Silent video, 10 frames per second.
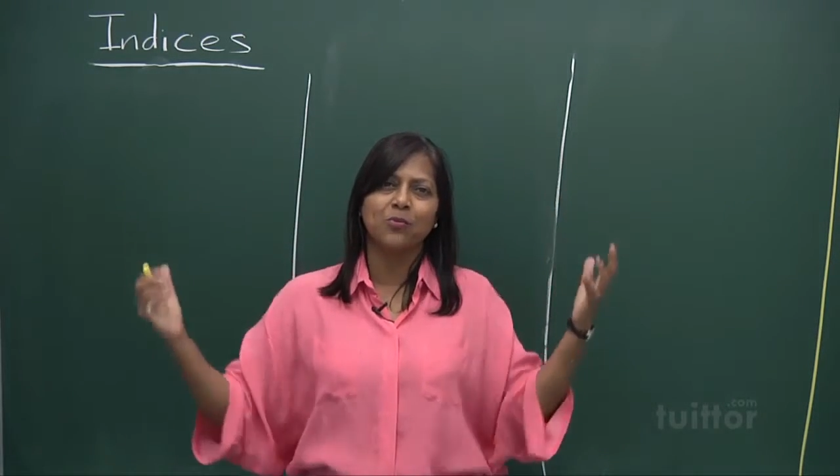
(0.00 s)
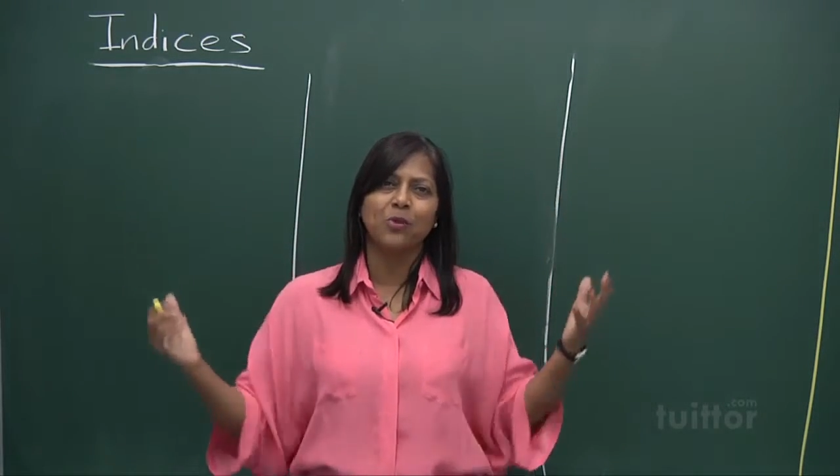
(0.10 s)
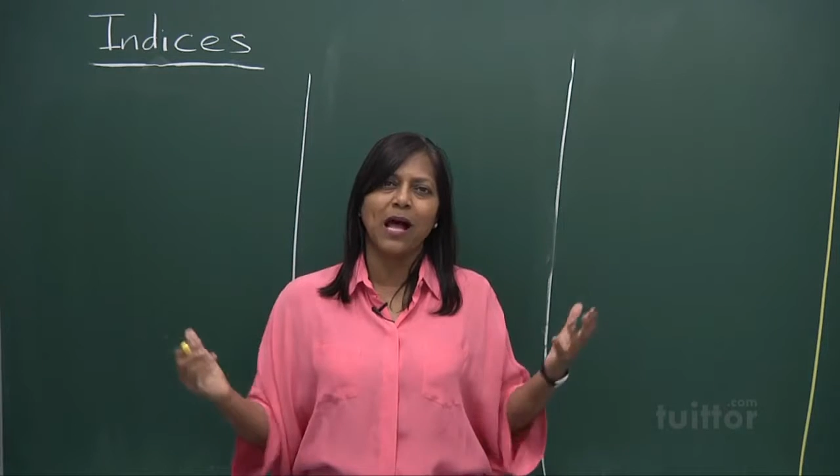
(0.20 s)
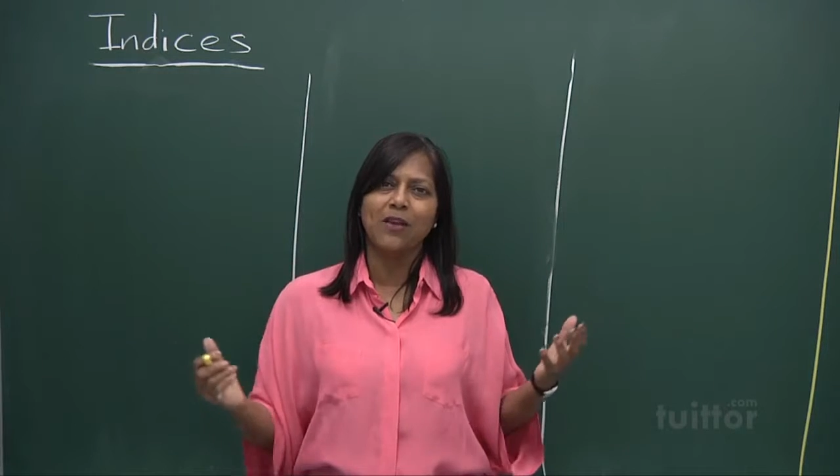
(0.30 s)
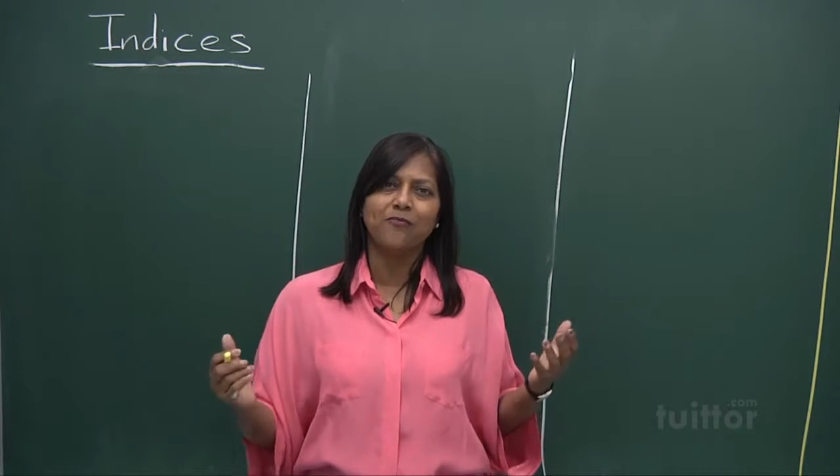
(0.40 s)

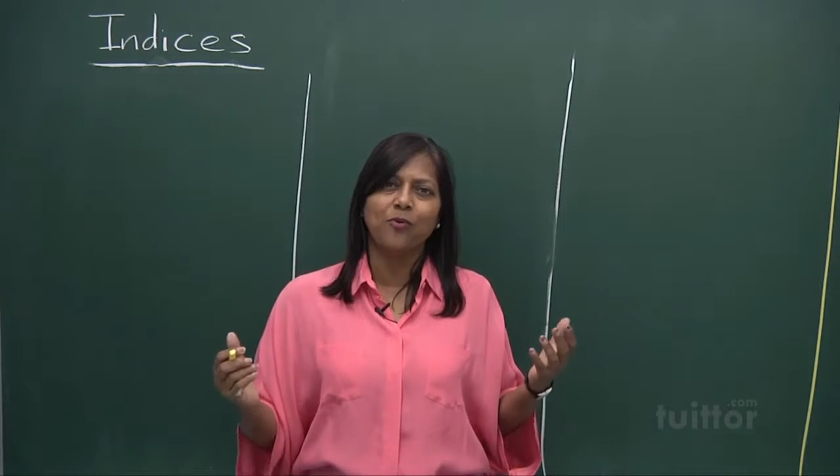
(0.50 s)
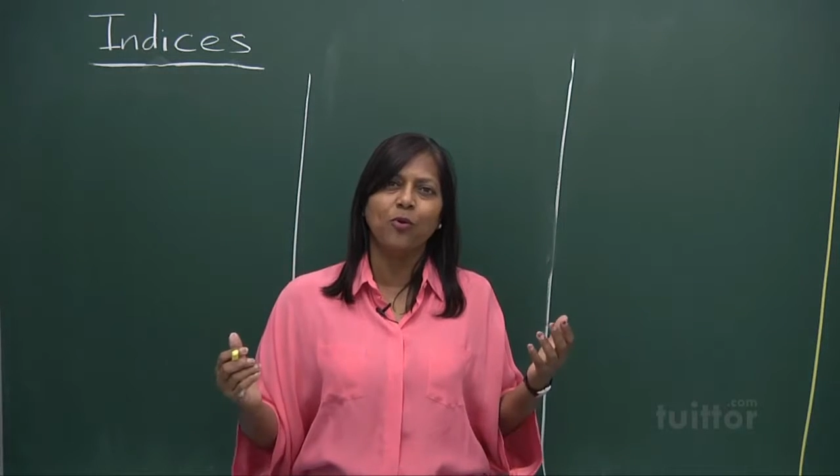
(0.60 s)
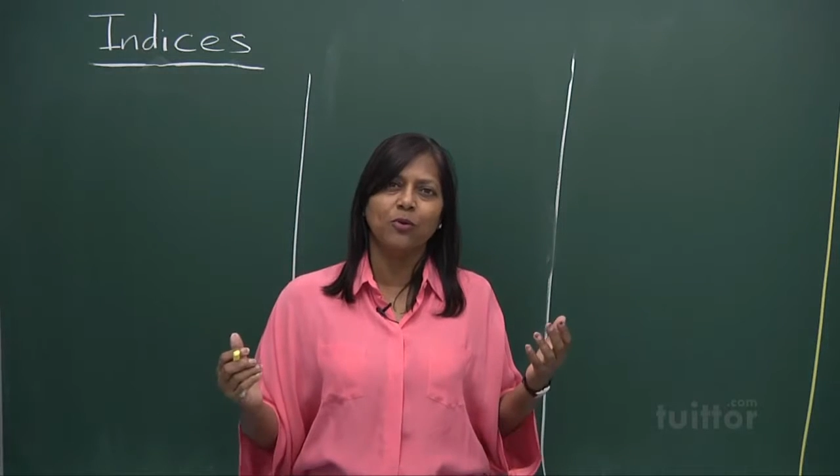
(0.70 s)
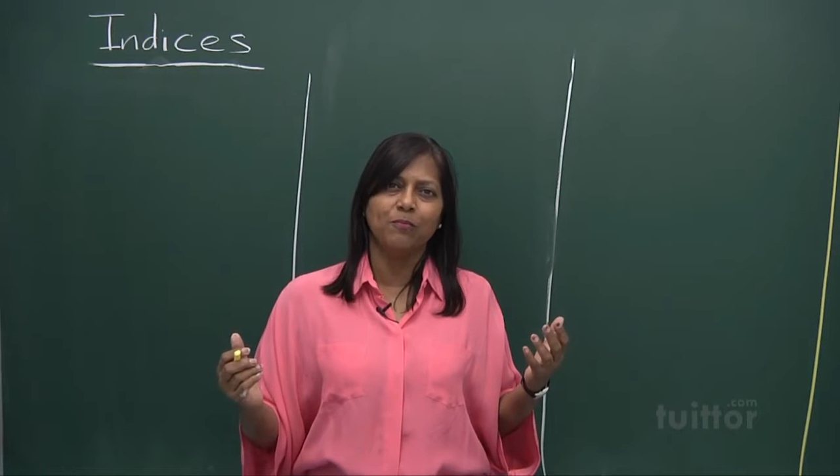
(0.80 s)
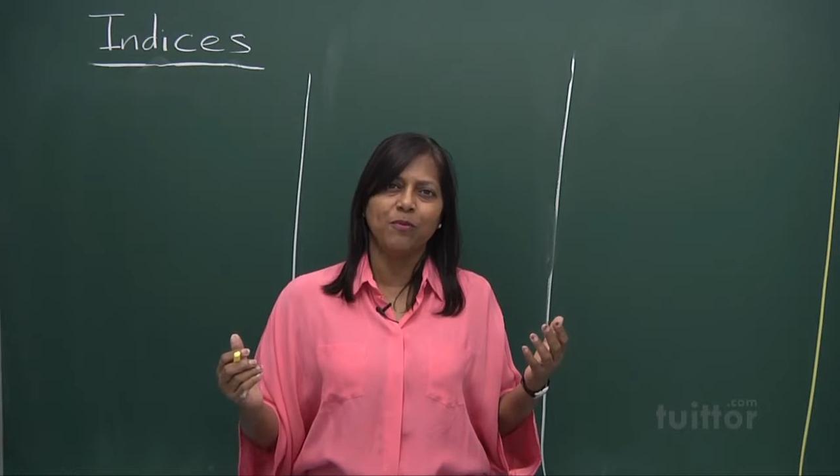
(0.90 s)
will
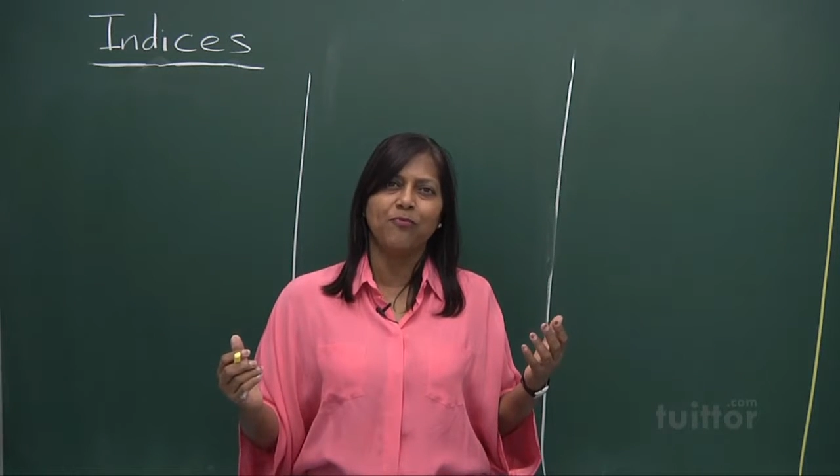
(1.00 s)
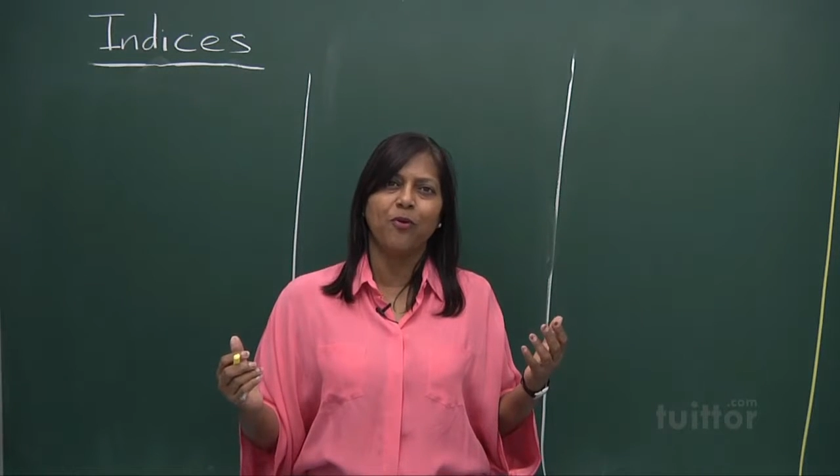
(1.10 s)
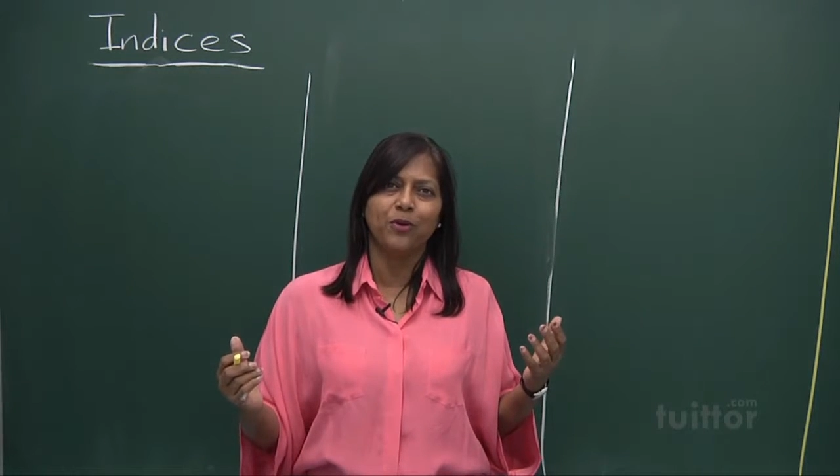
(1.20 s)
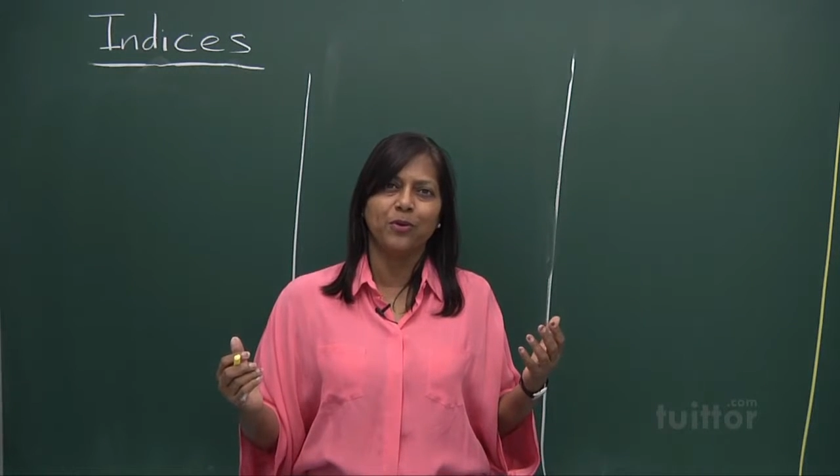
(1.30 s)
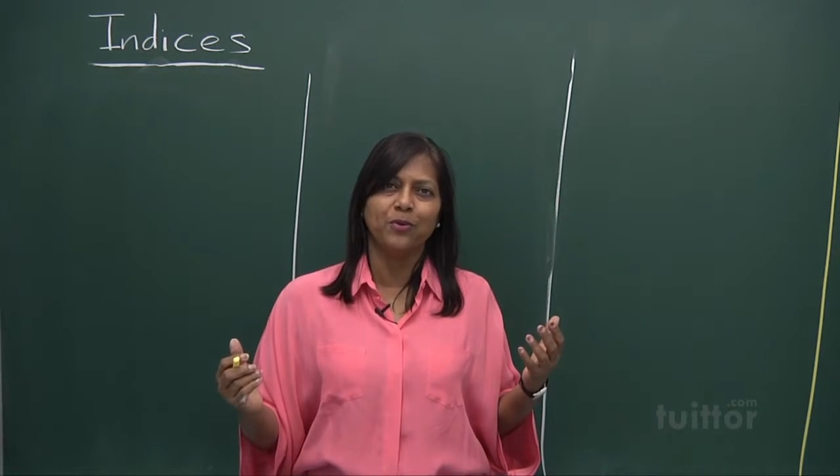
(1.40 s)
unfold before
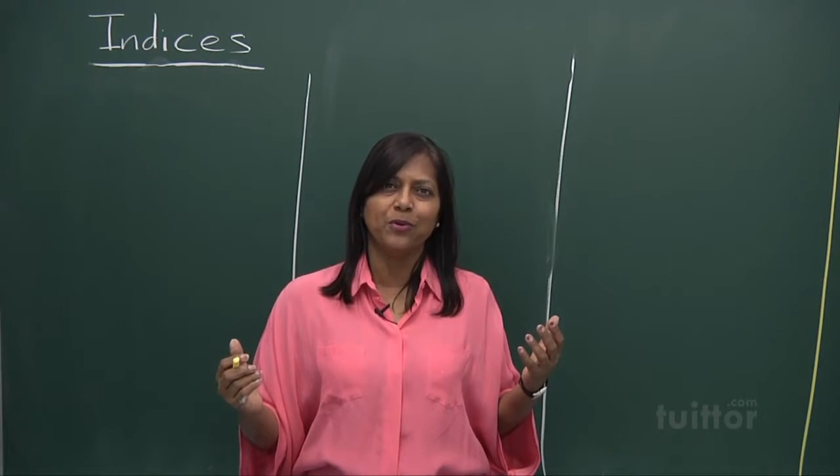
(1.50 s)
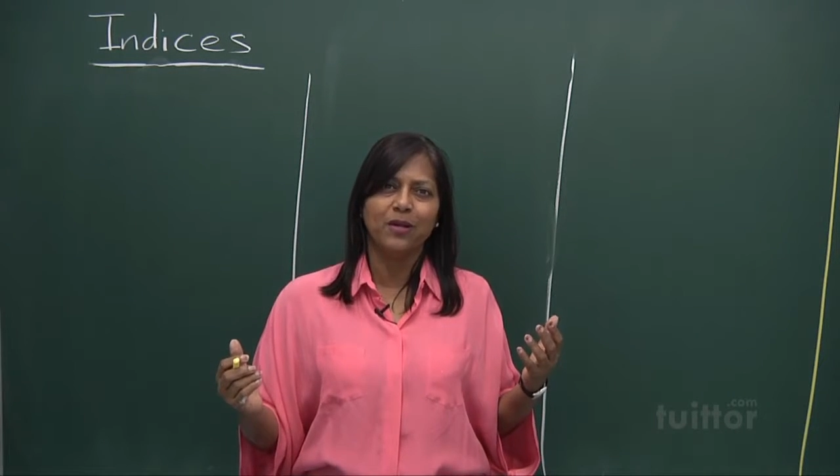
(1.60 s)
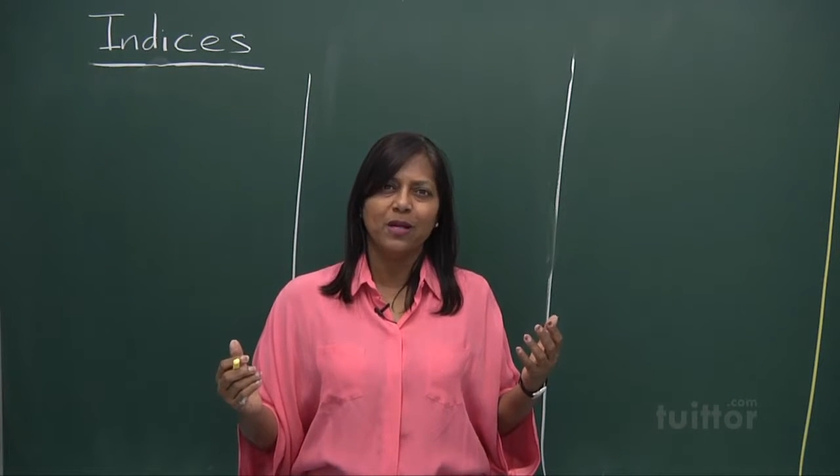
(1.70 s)
you.